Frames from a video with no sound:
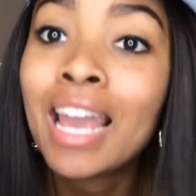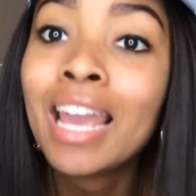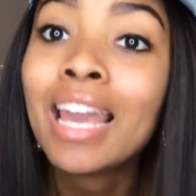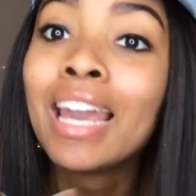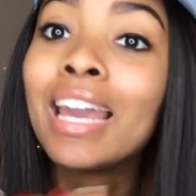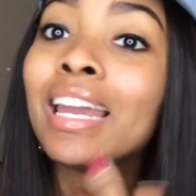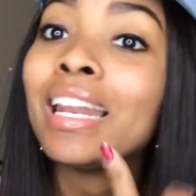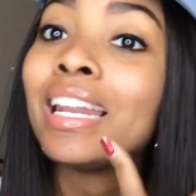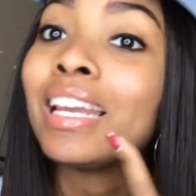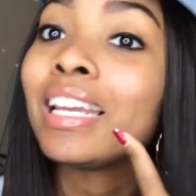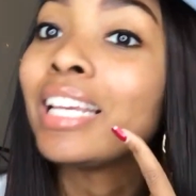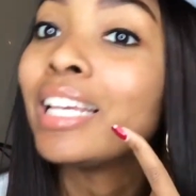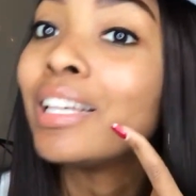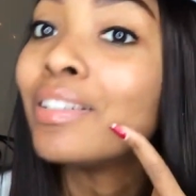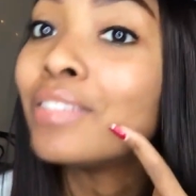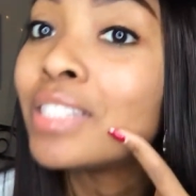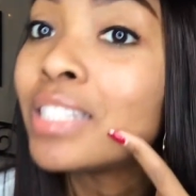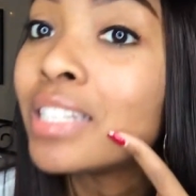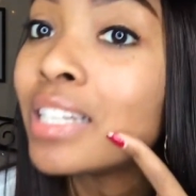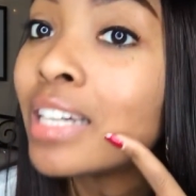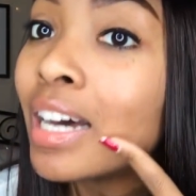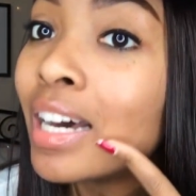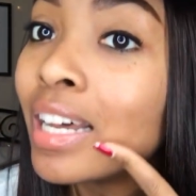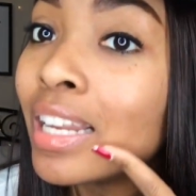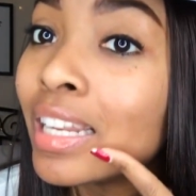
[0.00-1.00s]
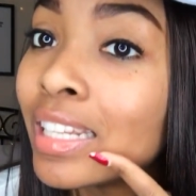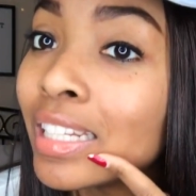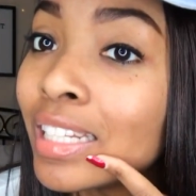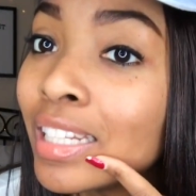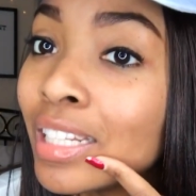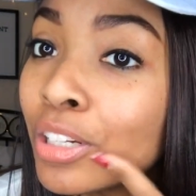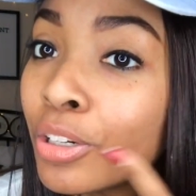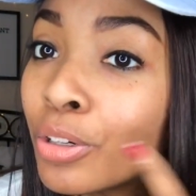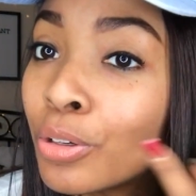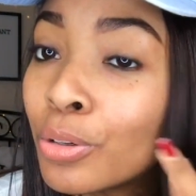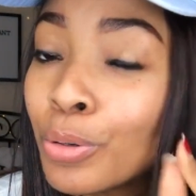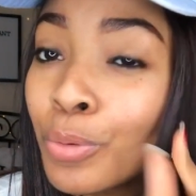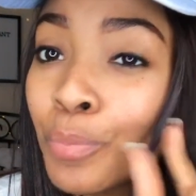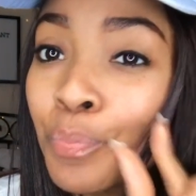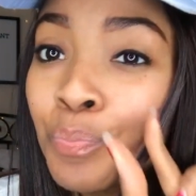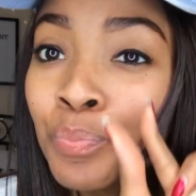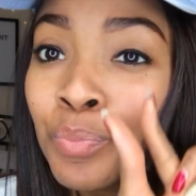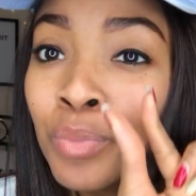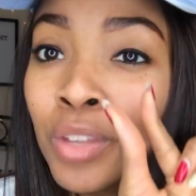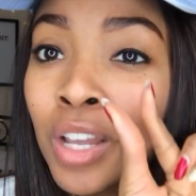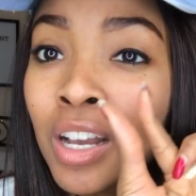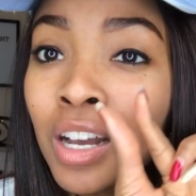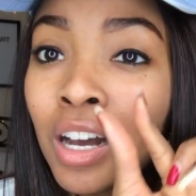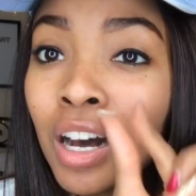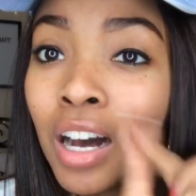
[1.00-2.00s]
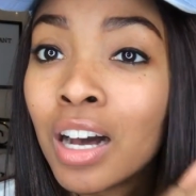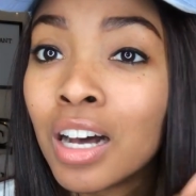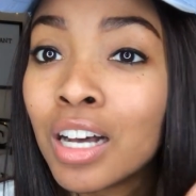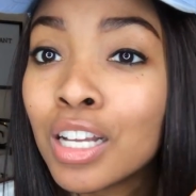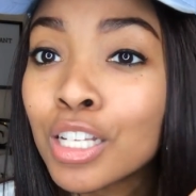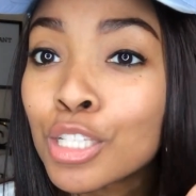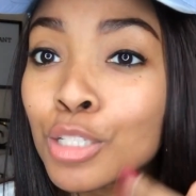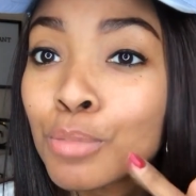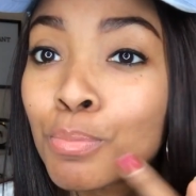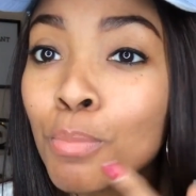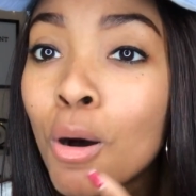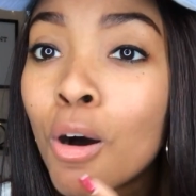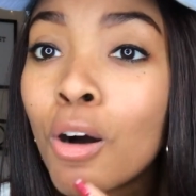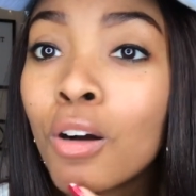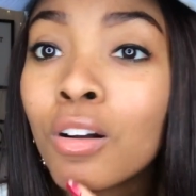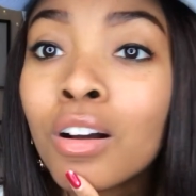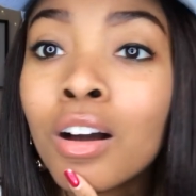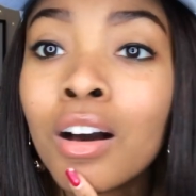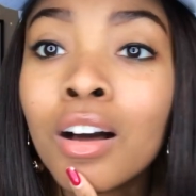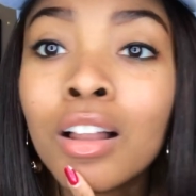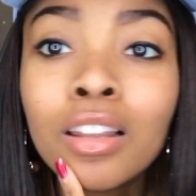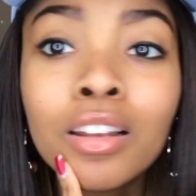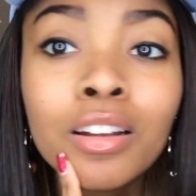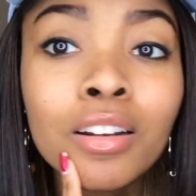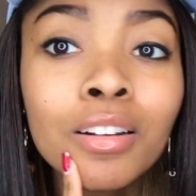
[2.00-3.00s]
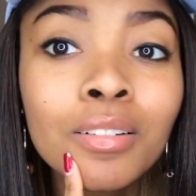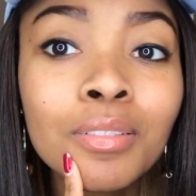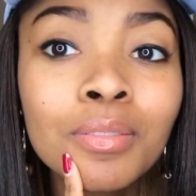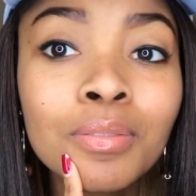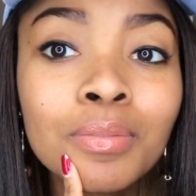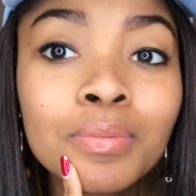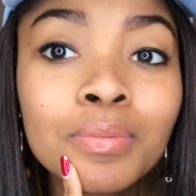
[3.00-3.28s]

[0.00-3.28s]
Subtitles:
and it gives it a little small color